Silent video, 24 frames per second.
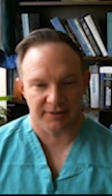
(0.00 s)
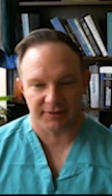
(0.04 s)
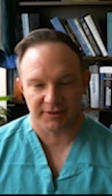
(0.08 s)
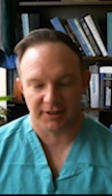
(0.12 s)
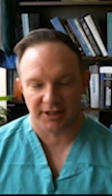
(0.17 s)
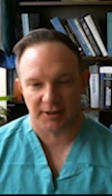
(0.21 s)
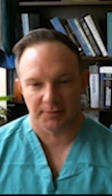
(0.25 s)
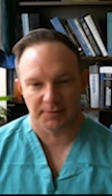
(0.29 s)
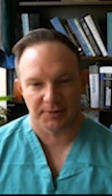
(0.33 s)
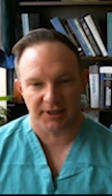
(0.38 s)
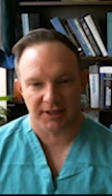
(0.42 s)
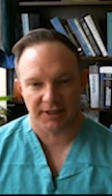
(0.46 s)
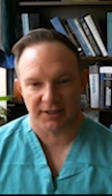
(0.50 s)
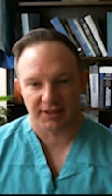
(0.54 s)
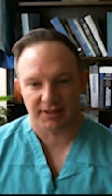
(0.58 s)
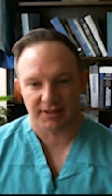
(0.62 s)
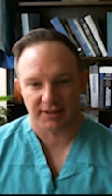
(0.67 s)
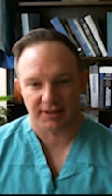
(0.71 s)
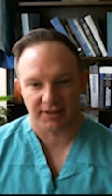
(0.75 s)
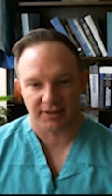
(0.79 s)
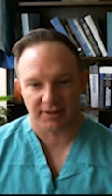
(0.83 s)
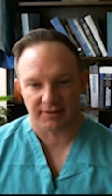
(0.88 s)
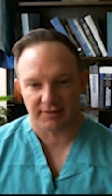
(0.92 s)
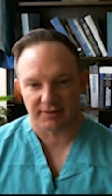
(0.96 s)
coming
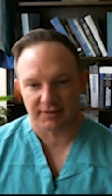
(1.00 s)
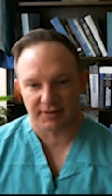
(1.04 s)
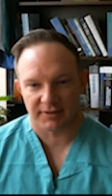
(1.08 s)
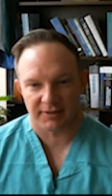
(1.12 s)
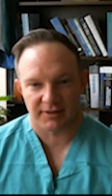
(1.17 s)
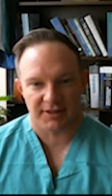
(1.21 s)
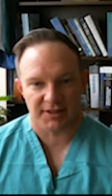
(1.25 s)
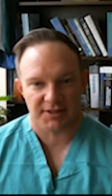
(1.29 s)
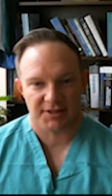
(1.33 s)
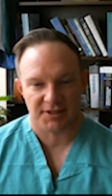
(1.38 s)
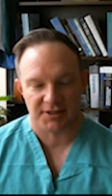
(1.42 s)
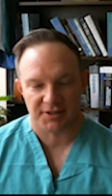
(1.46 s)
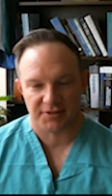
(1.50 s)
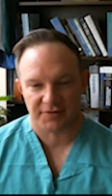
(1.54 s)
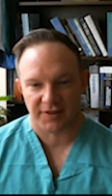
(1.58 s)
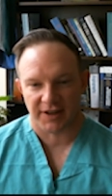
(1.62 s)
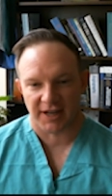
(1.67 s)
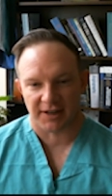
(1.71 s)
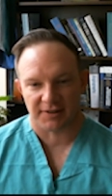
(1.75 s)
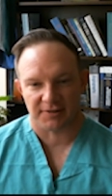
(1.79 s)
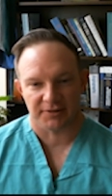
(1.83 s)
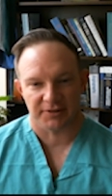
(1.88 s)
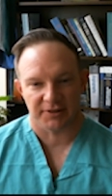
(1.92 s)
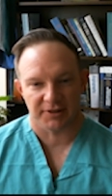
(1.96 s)
into this as
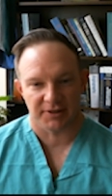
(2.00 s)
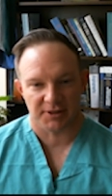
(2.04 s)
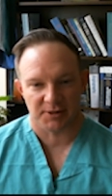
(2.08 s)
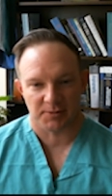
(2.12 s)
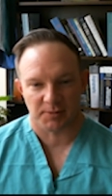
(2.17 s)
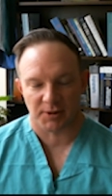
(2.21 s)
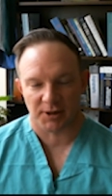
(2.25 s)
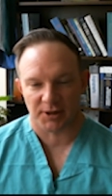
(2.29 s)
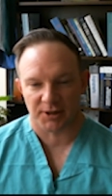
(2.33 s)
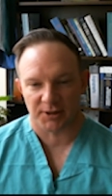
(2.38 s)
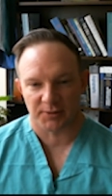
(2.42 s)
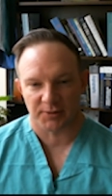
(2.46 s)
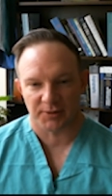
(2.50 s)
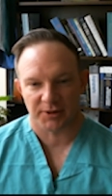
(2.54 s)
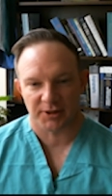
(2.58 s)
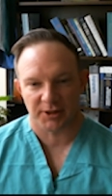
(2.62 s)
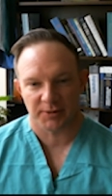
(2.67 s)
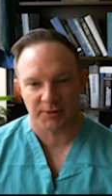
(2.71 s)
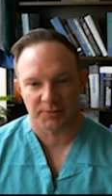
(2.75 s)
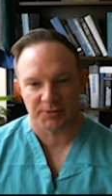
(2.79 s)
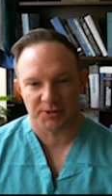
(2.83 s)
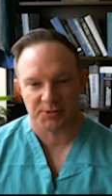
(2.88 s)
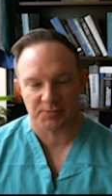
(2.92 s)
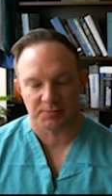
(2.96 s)
faculty to partner with
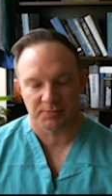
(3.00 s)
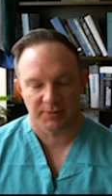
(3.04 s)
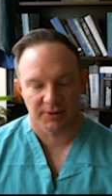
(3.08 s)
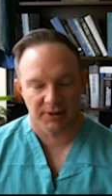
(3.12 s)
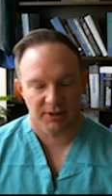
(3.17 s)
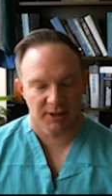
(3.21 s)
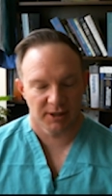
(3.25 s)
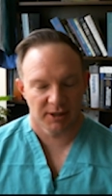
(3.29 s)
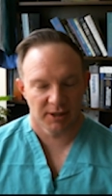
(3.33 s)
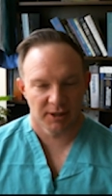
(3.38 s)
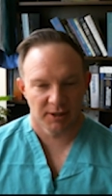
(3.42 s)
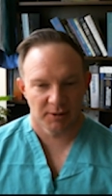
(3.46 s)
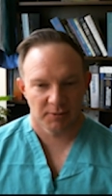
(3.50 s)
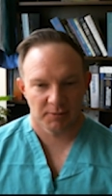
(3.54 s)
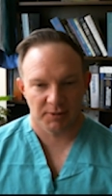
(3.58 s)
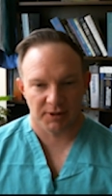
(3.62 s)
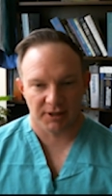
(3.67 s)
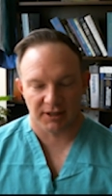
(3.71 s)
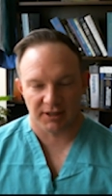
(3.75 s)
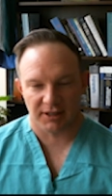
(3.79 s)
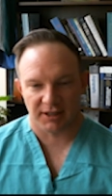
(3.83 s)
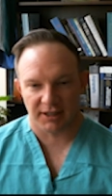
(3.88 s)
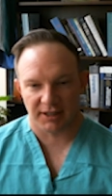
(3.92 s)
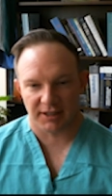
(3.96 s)
him has
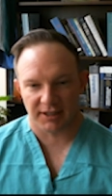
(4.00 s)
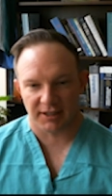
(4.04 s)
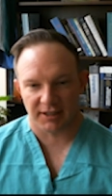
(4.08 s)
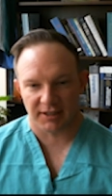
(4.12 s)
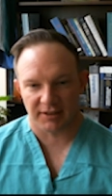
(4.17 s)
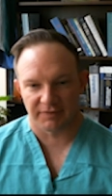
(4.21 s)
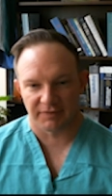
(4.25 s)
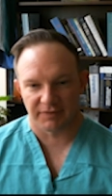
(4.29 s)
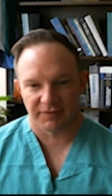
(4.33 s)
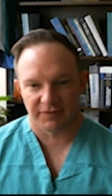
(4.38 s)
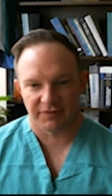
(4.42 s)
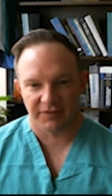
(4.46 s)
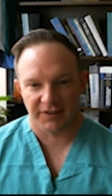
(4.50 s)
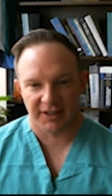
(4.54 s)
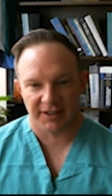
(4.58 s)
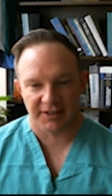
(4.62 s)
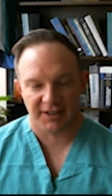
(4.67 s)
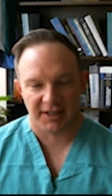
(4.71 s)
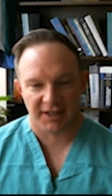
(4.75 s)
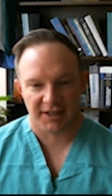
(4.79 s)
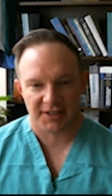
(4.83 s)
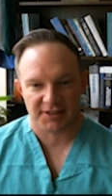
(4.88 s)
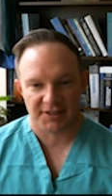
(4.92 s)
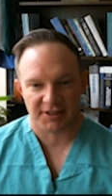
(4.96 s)
been a
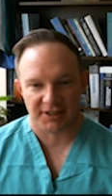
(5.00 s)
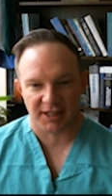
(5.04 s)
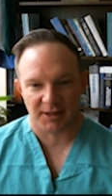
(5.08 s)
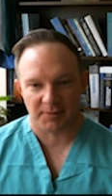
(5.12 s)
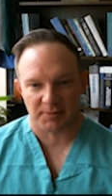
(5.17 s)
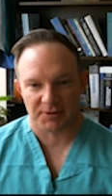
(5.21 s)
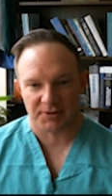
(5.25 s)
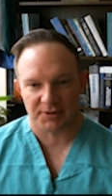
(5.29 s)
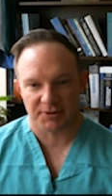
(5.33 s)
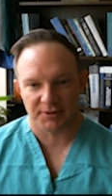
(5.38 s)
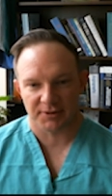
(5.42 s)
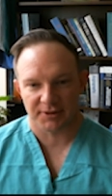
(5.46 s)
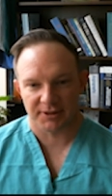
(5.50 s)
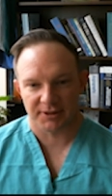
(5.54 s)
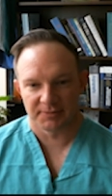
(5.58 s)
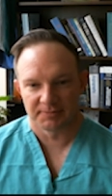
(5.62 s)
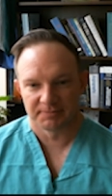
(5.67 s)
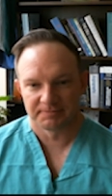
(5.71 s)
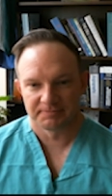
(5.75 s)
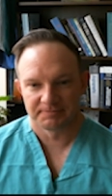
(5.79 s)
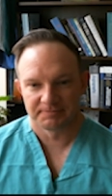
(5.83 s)
fantastic opportunity.